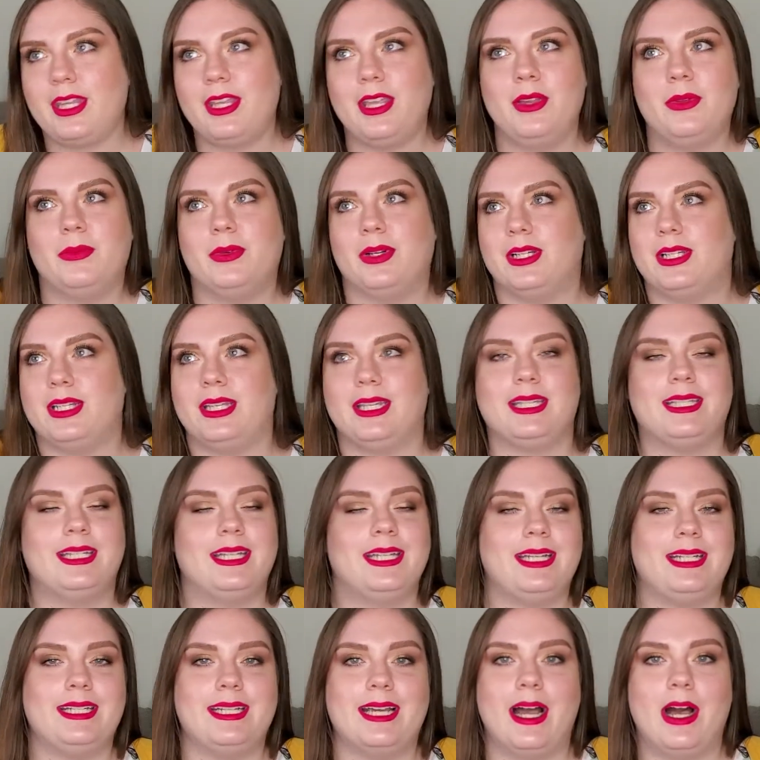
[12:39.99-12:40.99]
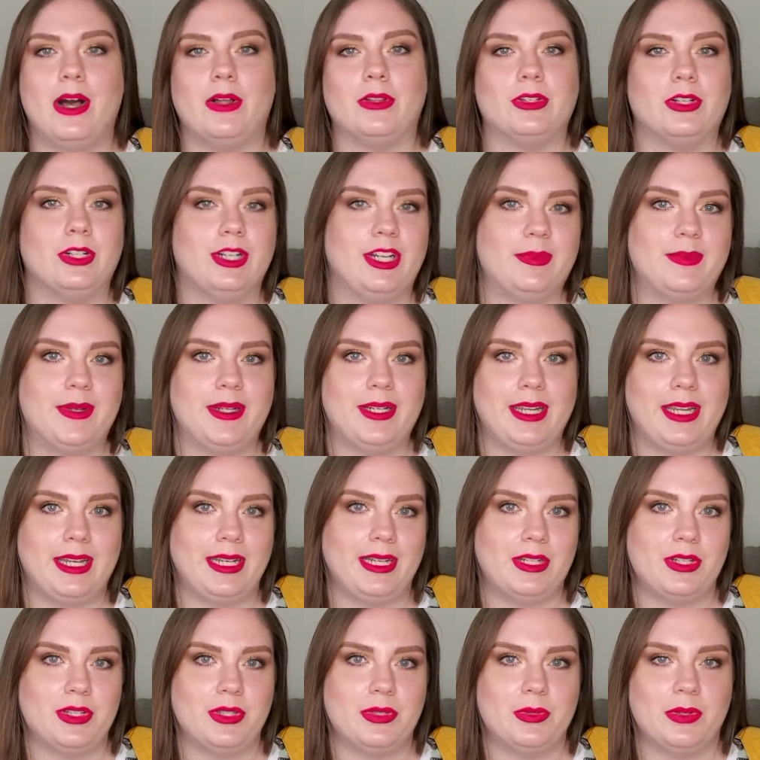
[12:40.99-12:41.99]
We're like sitting down learning about eating
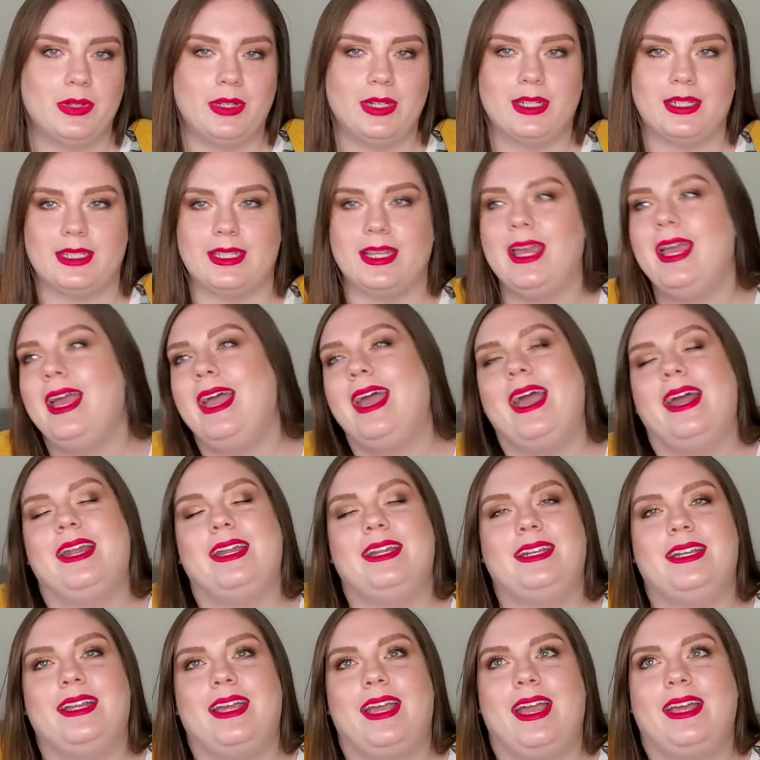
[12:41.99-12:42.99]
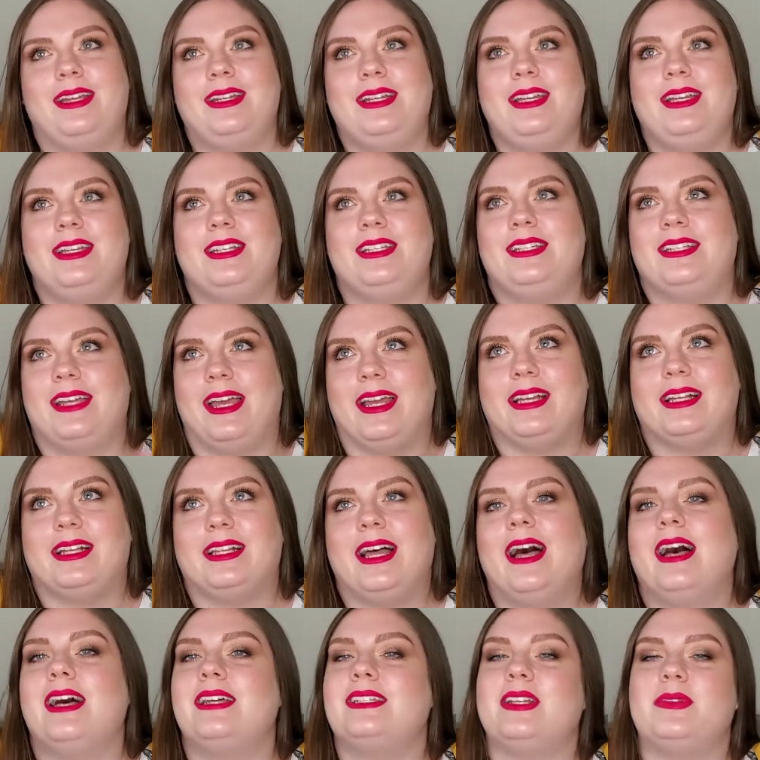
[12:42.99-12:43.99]
disorders, and in any psych
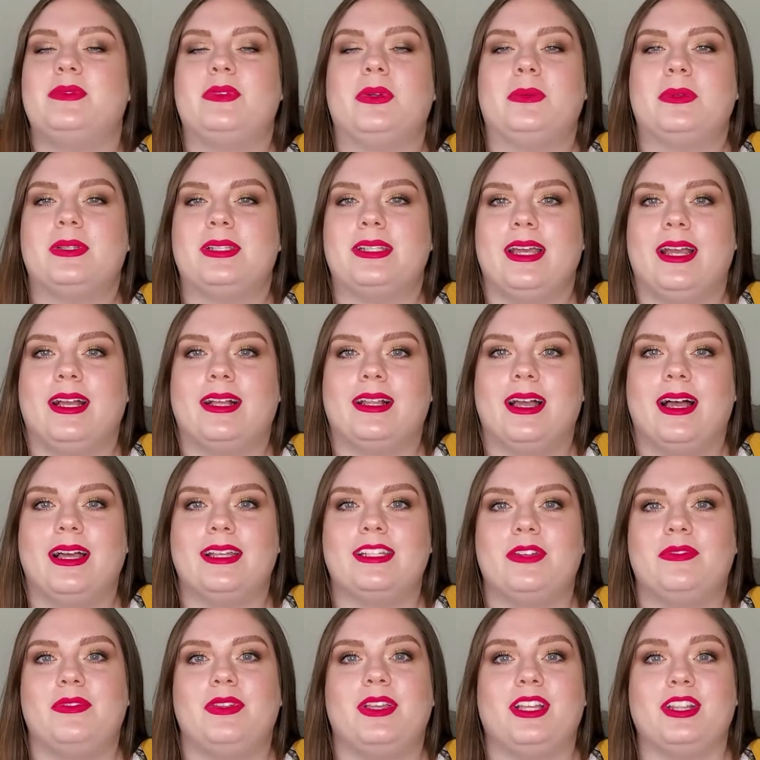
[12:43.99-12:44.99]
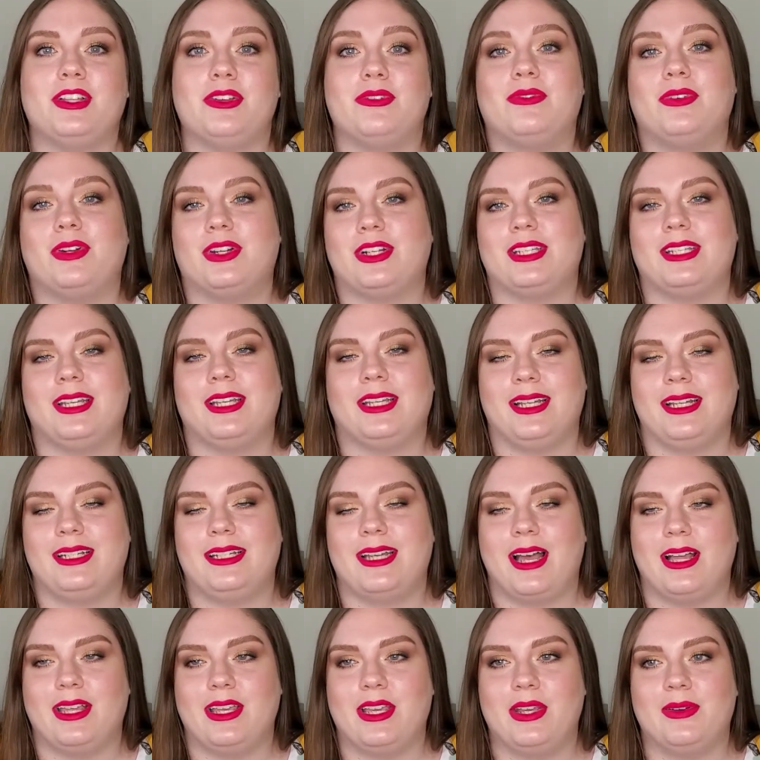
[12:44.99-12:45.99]
class, abnormal psych class, I feel like the first thing they
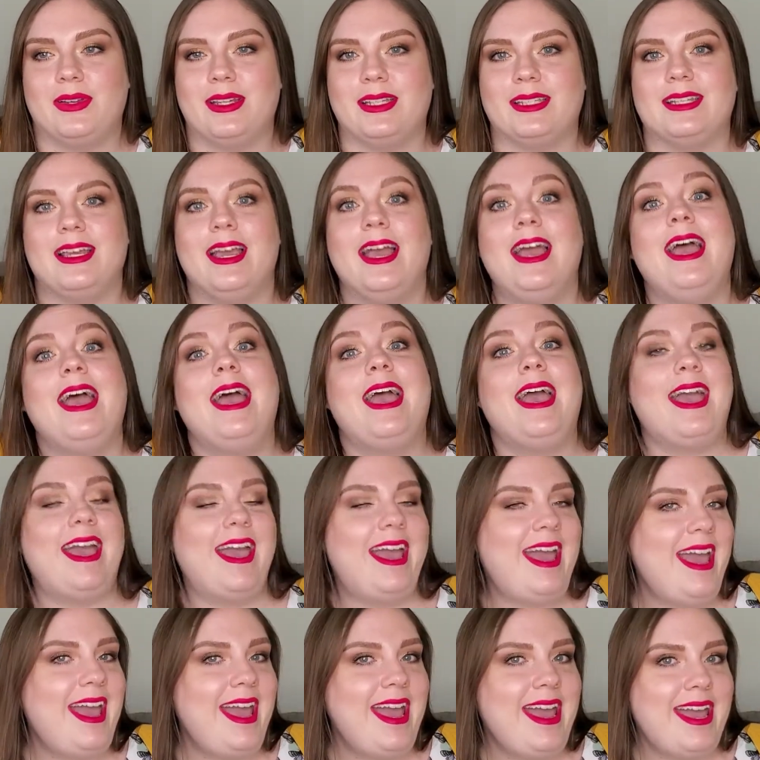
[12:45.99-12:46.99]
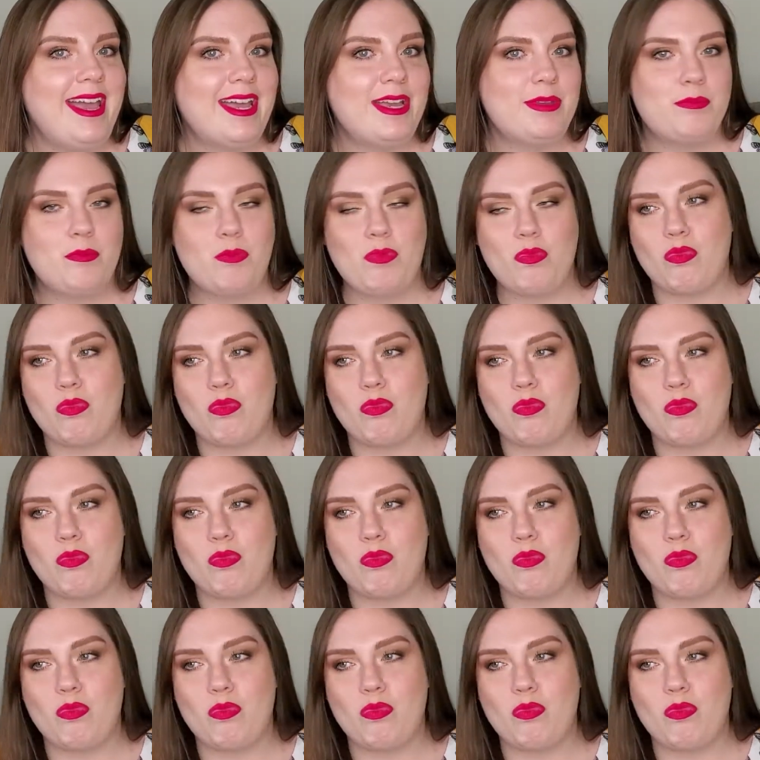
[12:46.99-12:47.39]
tell you is, hey,